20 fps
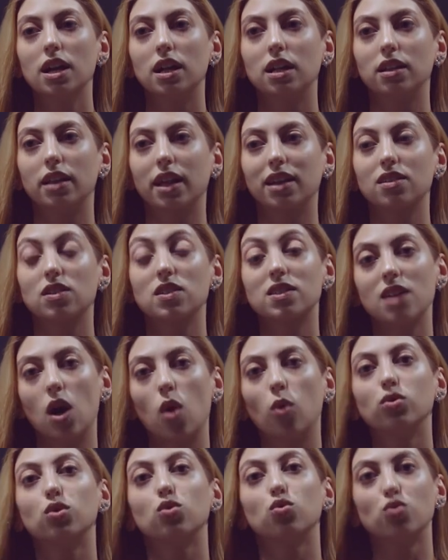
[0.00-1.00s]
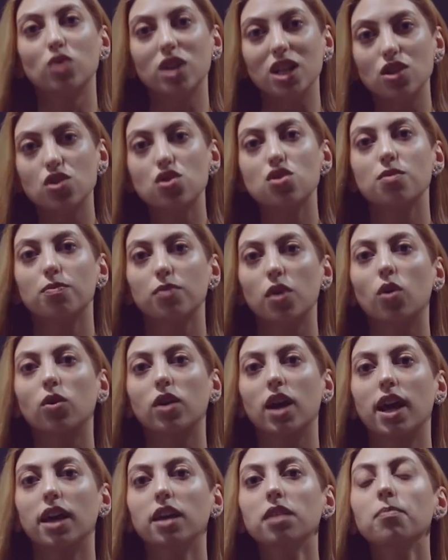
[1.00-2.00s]
like sound rich,
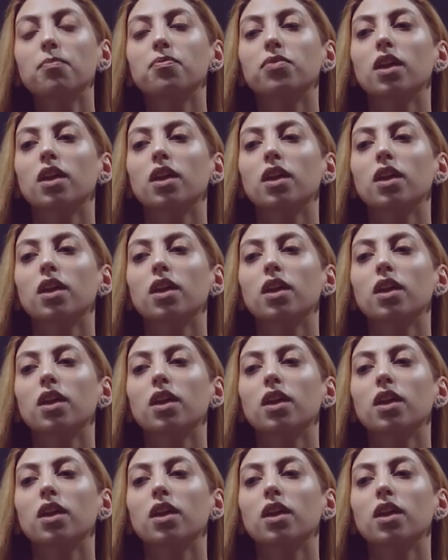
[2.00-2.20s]
okay?